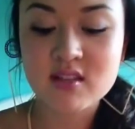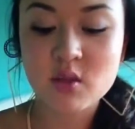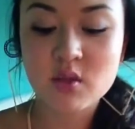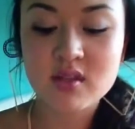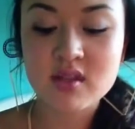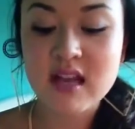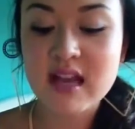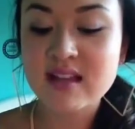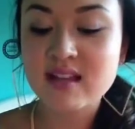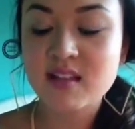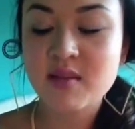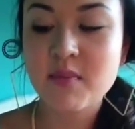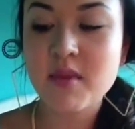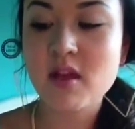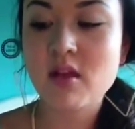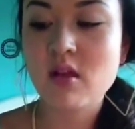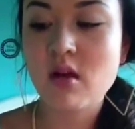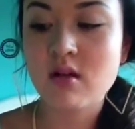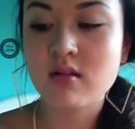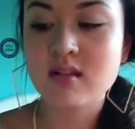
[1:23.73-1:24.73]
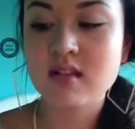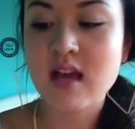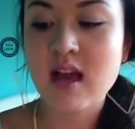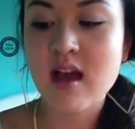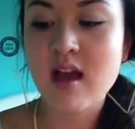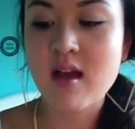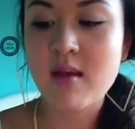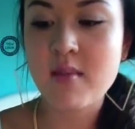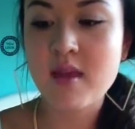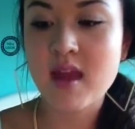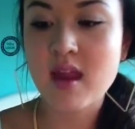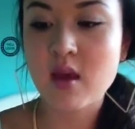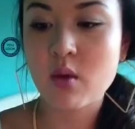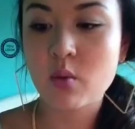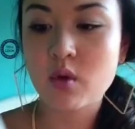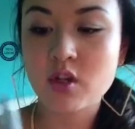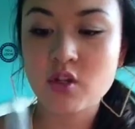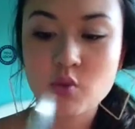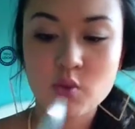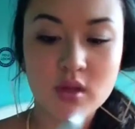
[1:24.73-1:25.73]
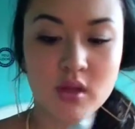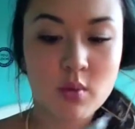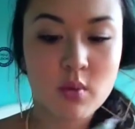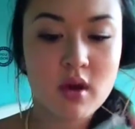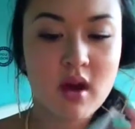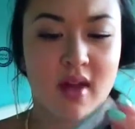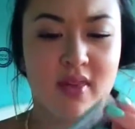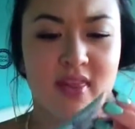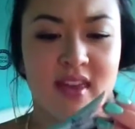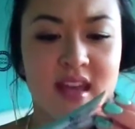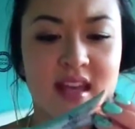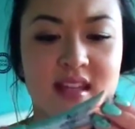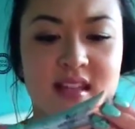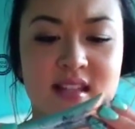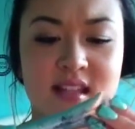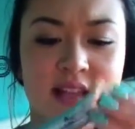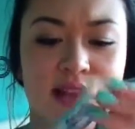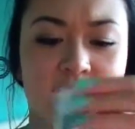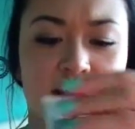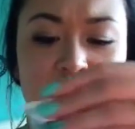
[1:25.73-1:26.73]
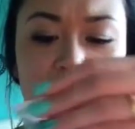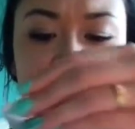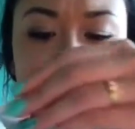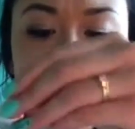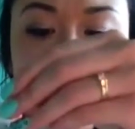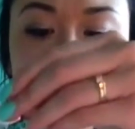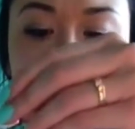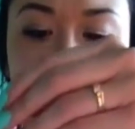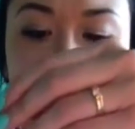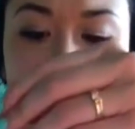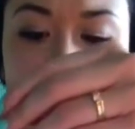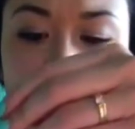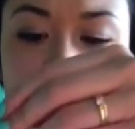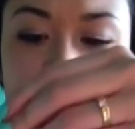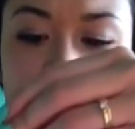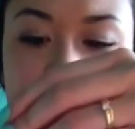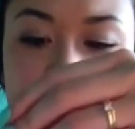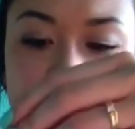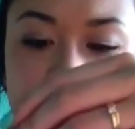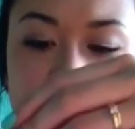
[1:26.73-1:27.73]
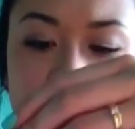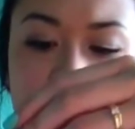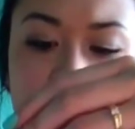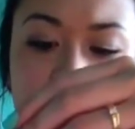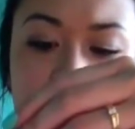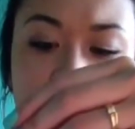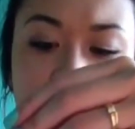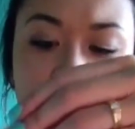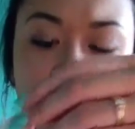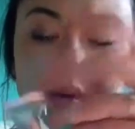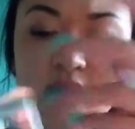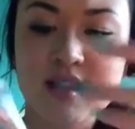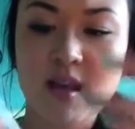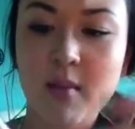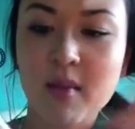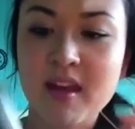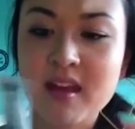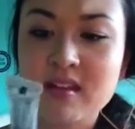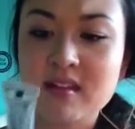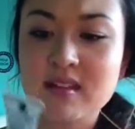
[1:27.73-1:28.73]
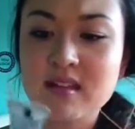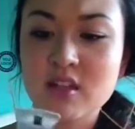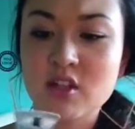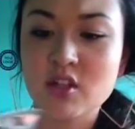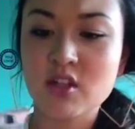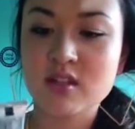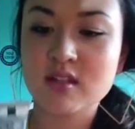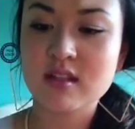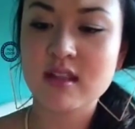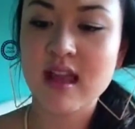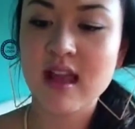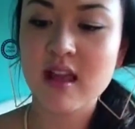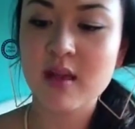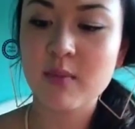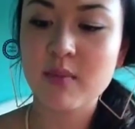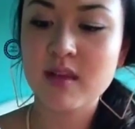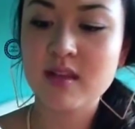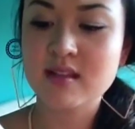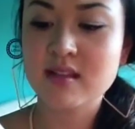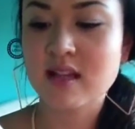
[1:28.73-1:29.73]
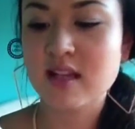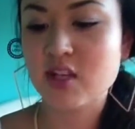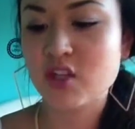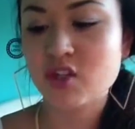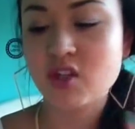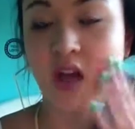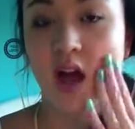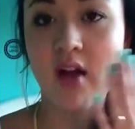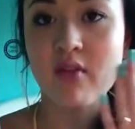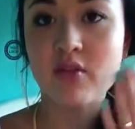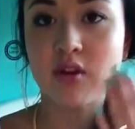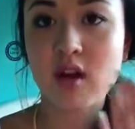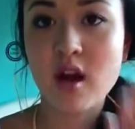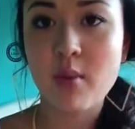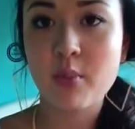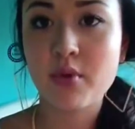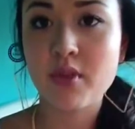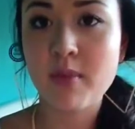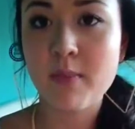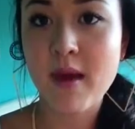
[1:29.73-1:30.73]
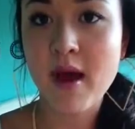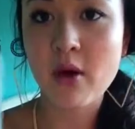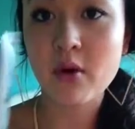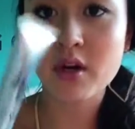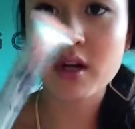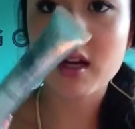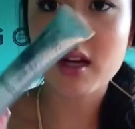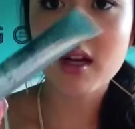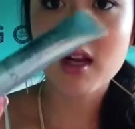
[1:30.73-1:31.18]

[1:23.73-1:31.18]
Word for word: So it's lasted me a long time and it works really well. I think it's in light because I always get my concealers light because then I just cover it up with a powder.